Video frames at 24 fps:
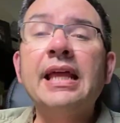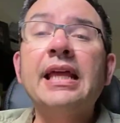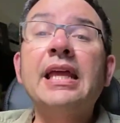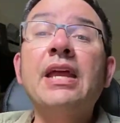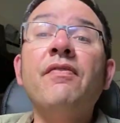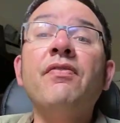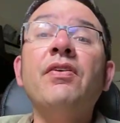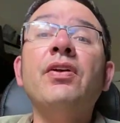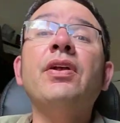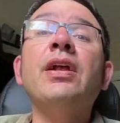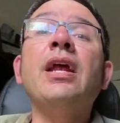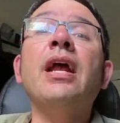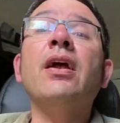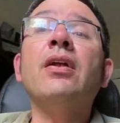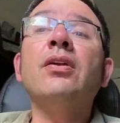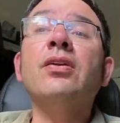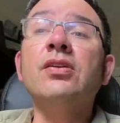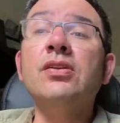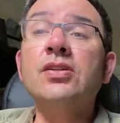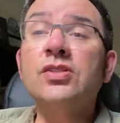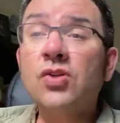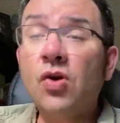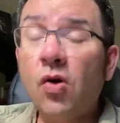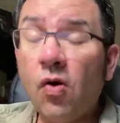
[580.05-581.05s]
Give your
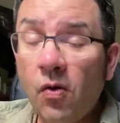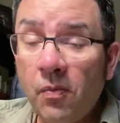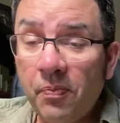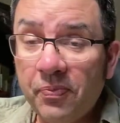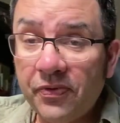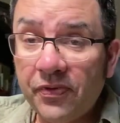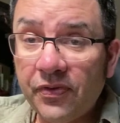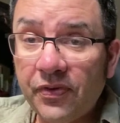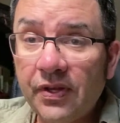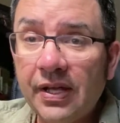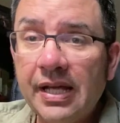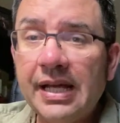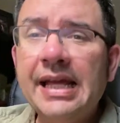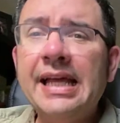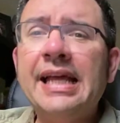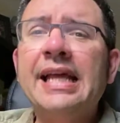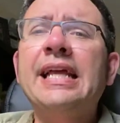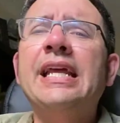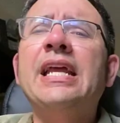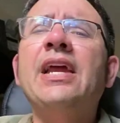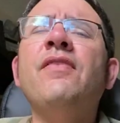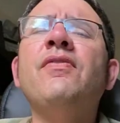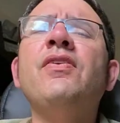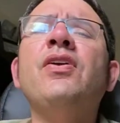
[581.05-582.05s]
characters hopes.
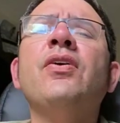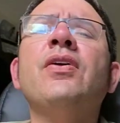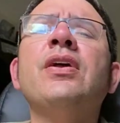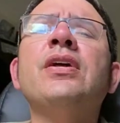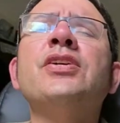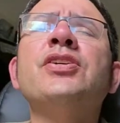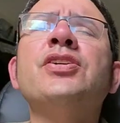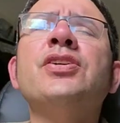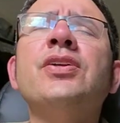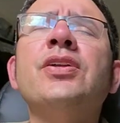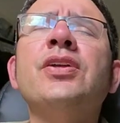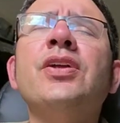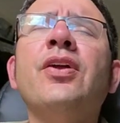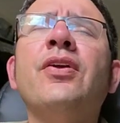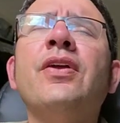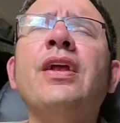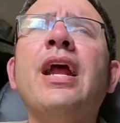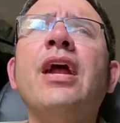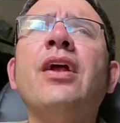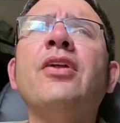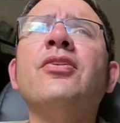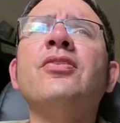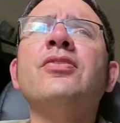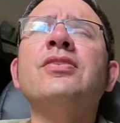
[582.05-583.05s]
Give your
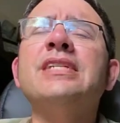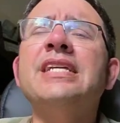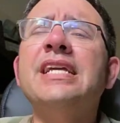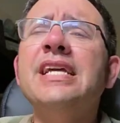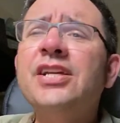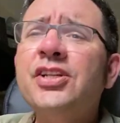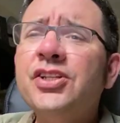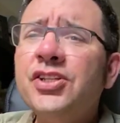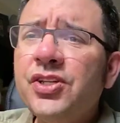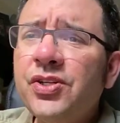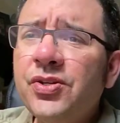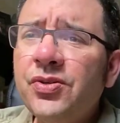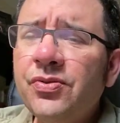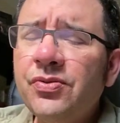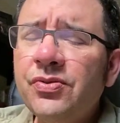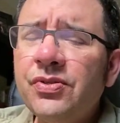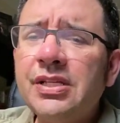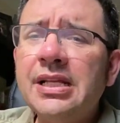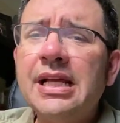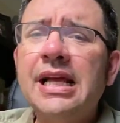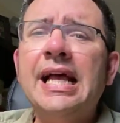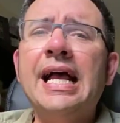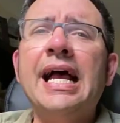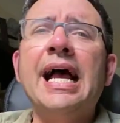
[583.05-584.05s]
characters
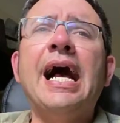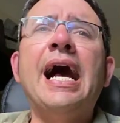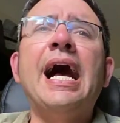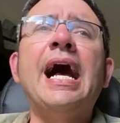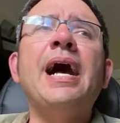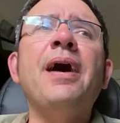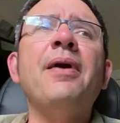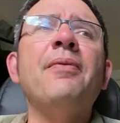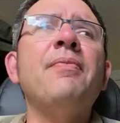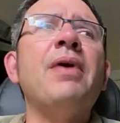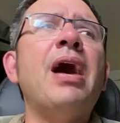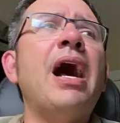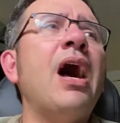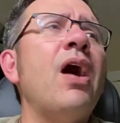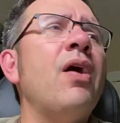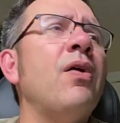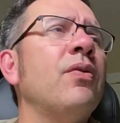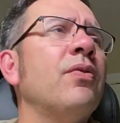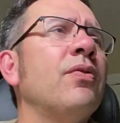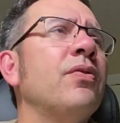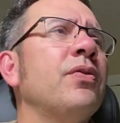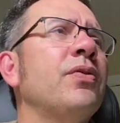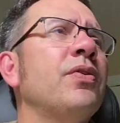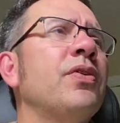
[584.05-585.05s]
issues.
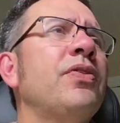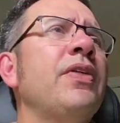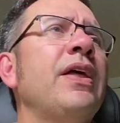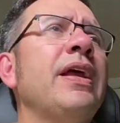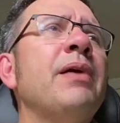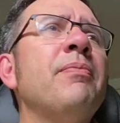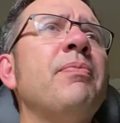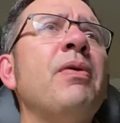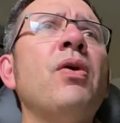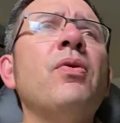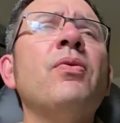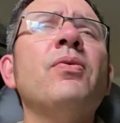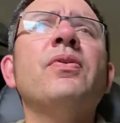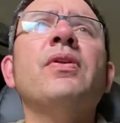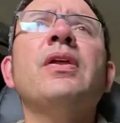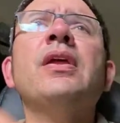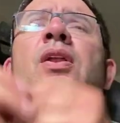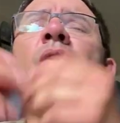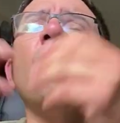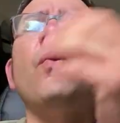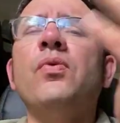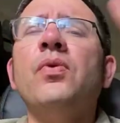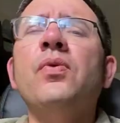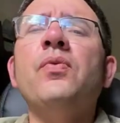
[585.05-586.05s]
How you think about,
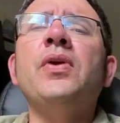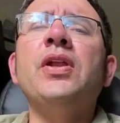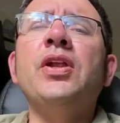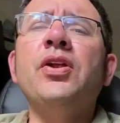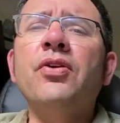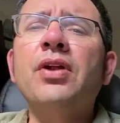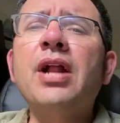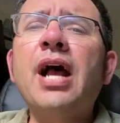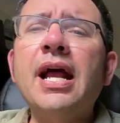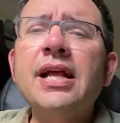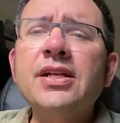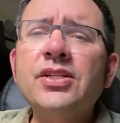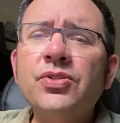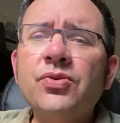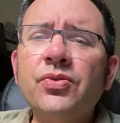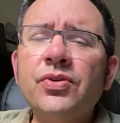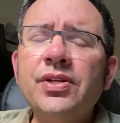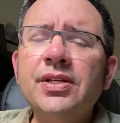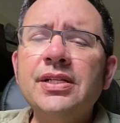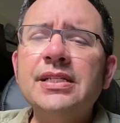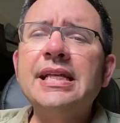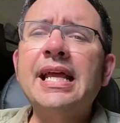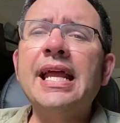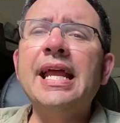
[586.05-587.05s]
when you're in high school,
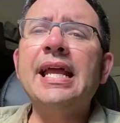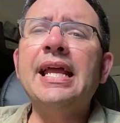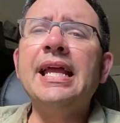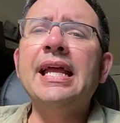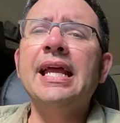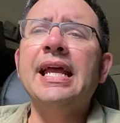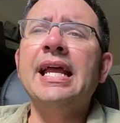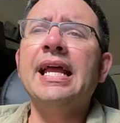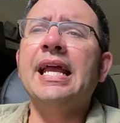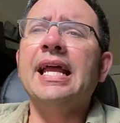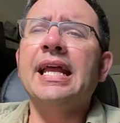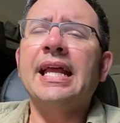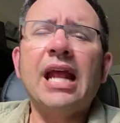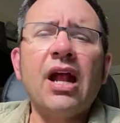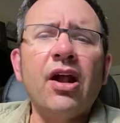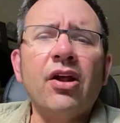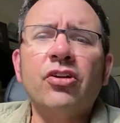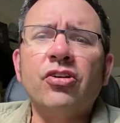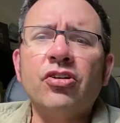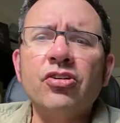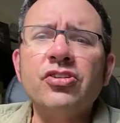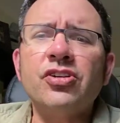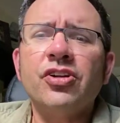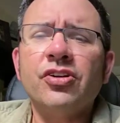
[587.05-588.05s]
you say
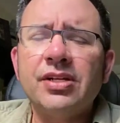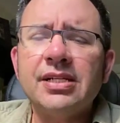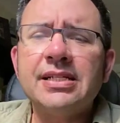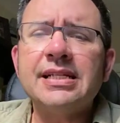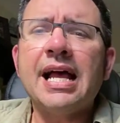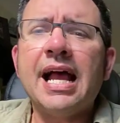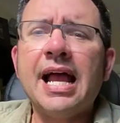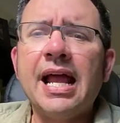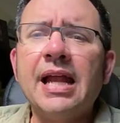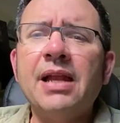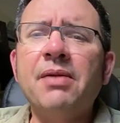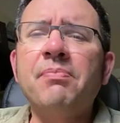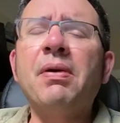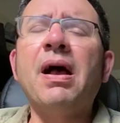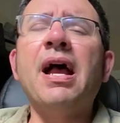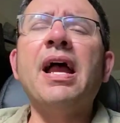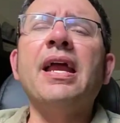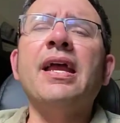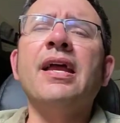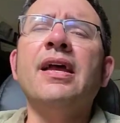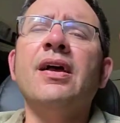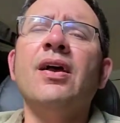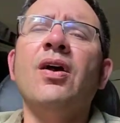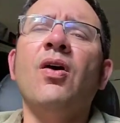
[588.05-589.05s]
characters are designed
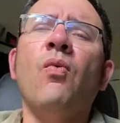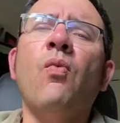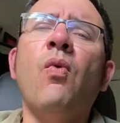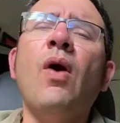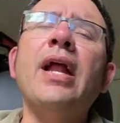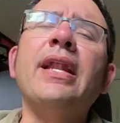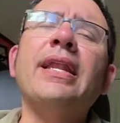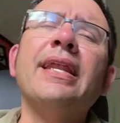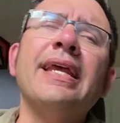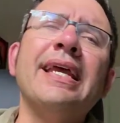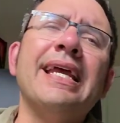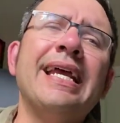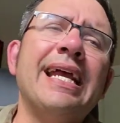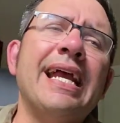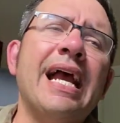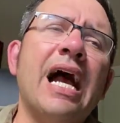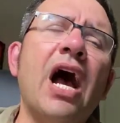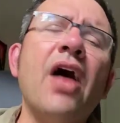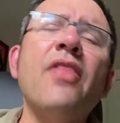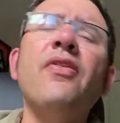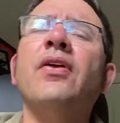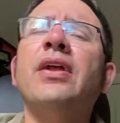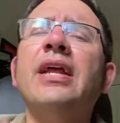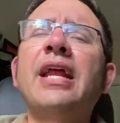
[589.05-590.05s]
by what
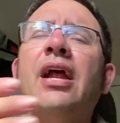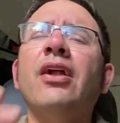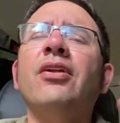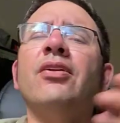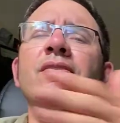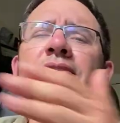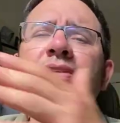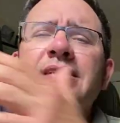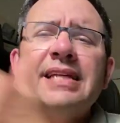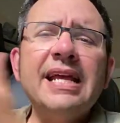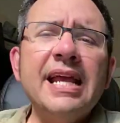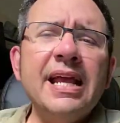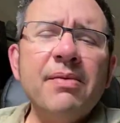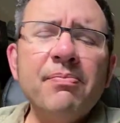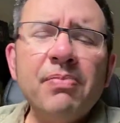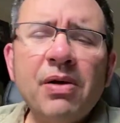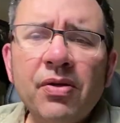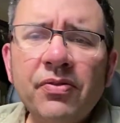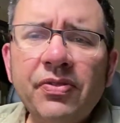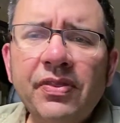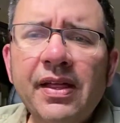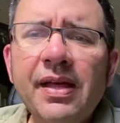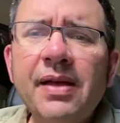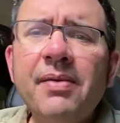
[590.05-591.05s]
other characters say
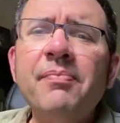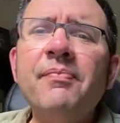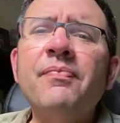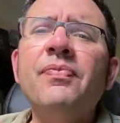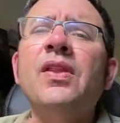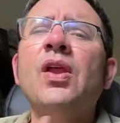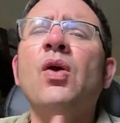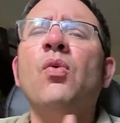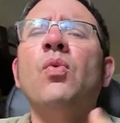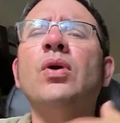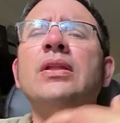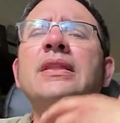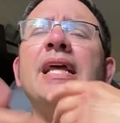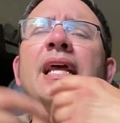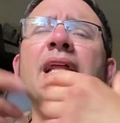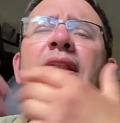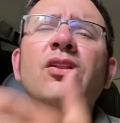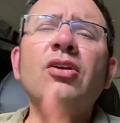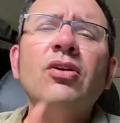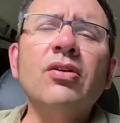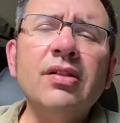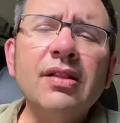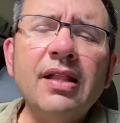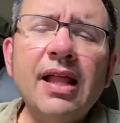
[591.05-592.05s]
about them, what they
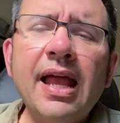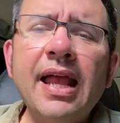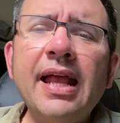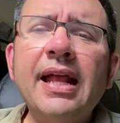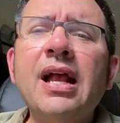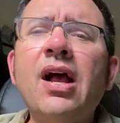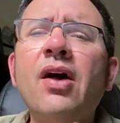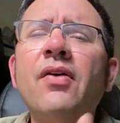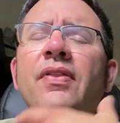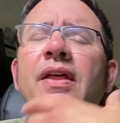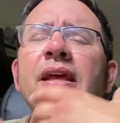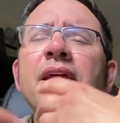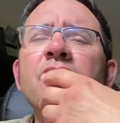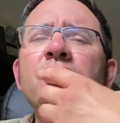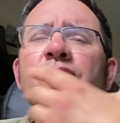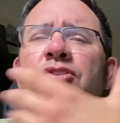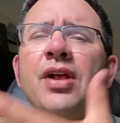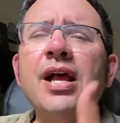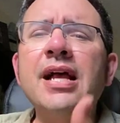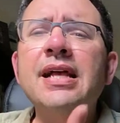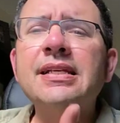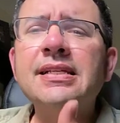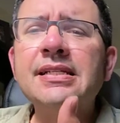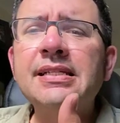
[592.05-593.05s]
look like, how they
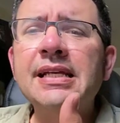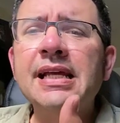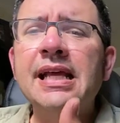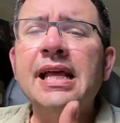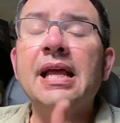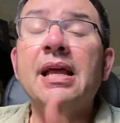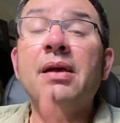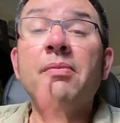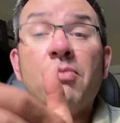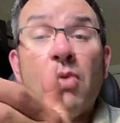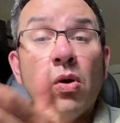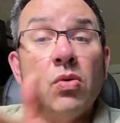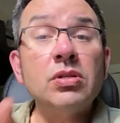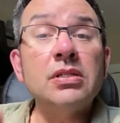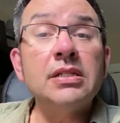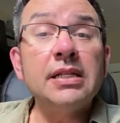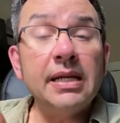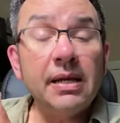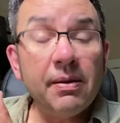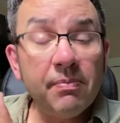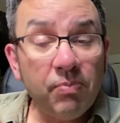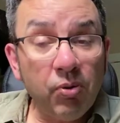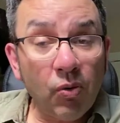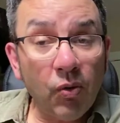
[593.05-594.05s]
dress.
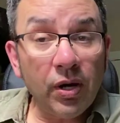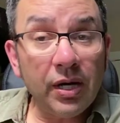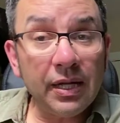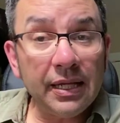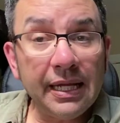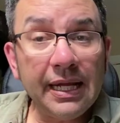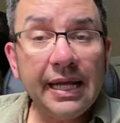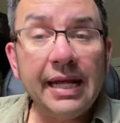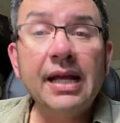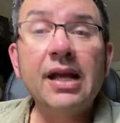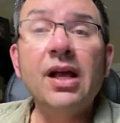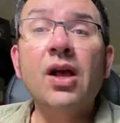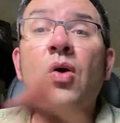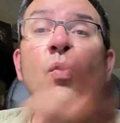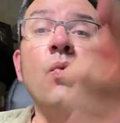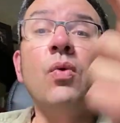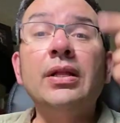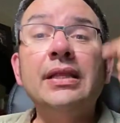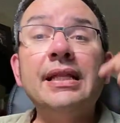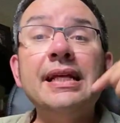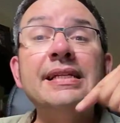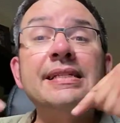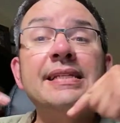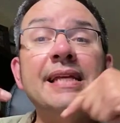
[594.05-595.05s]
mostly importantly,
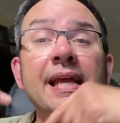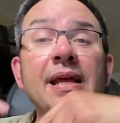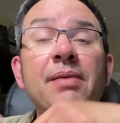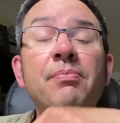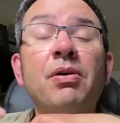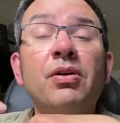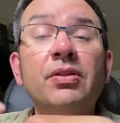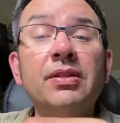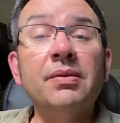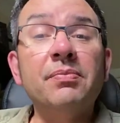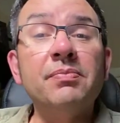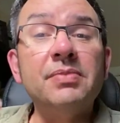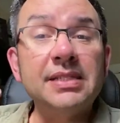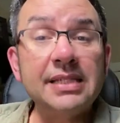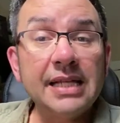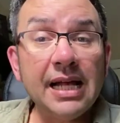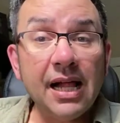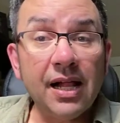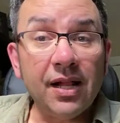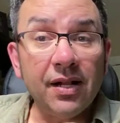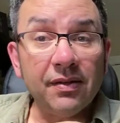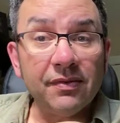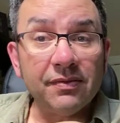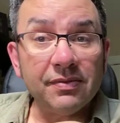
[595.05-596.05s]
what they say about
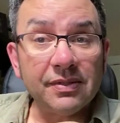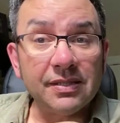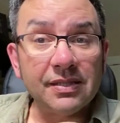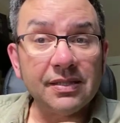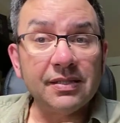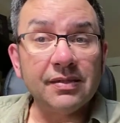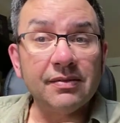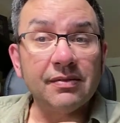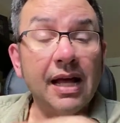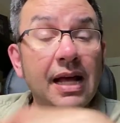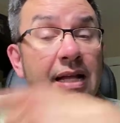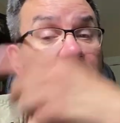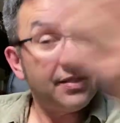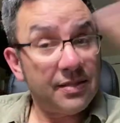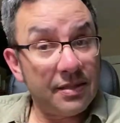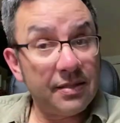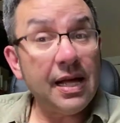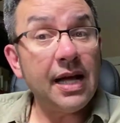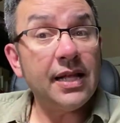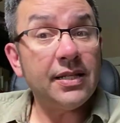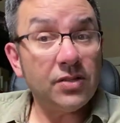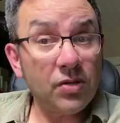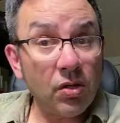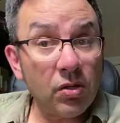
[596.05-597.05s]
themselves.
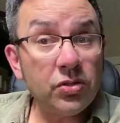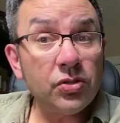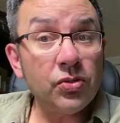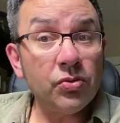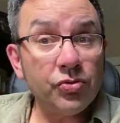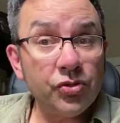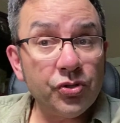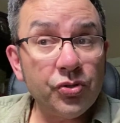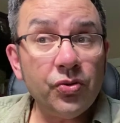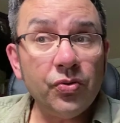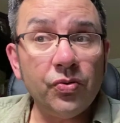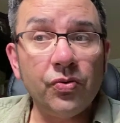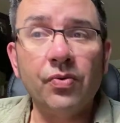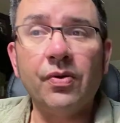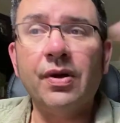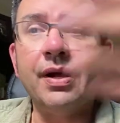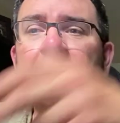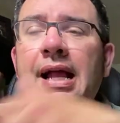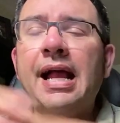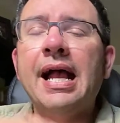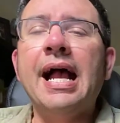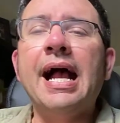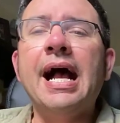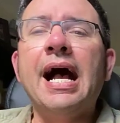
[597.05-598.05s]
That's also true.
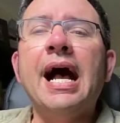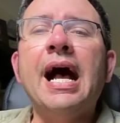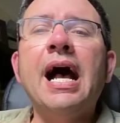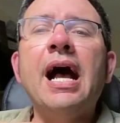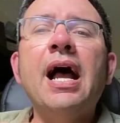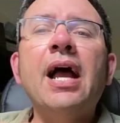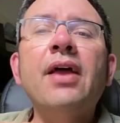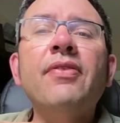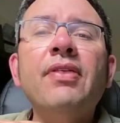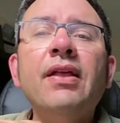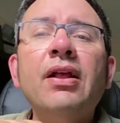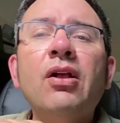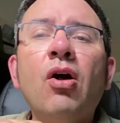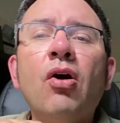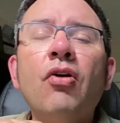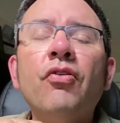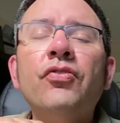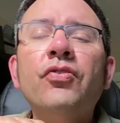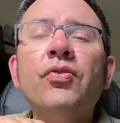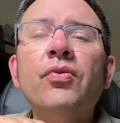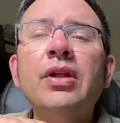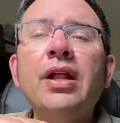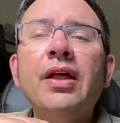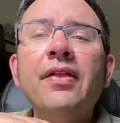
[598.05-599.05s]
I think
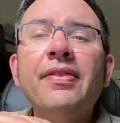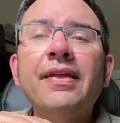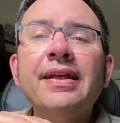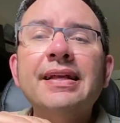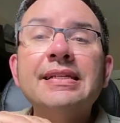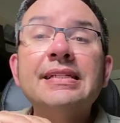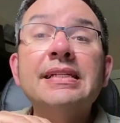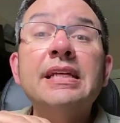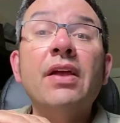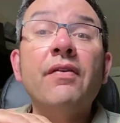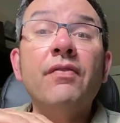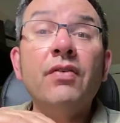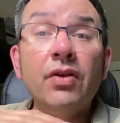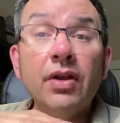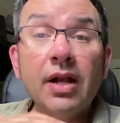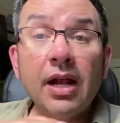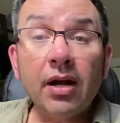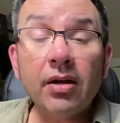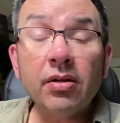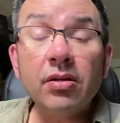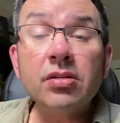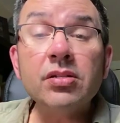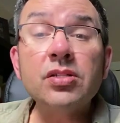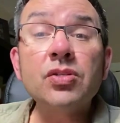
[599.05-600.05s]
also another thing is give your
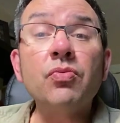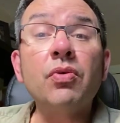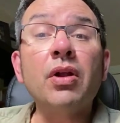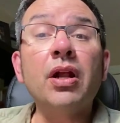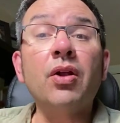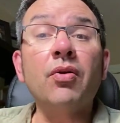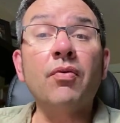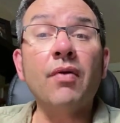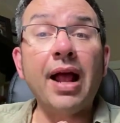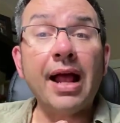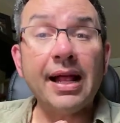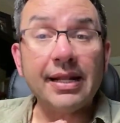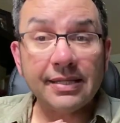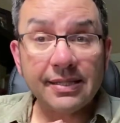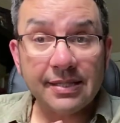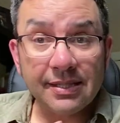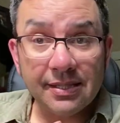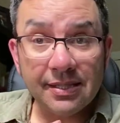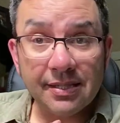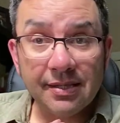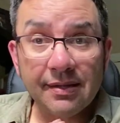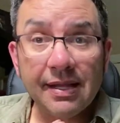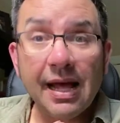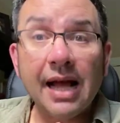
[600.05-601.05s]
characters regrets.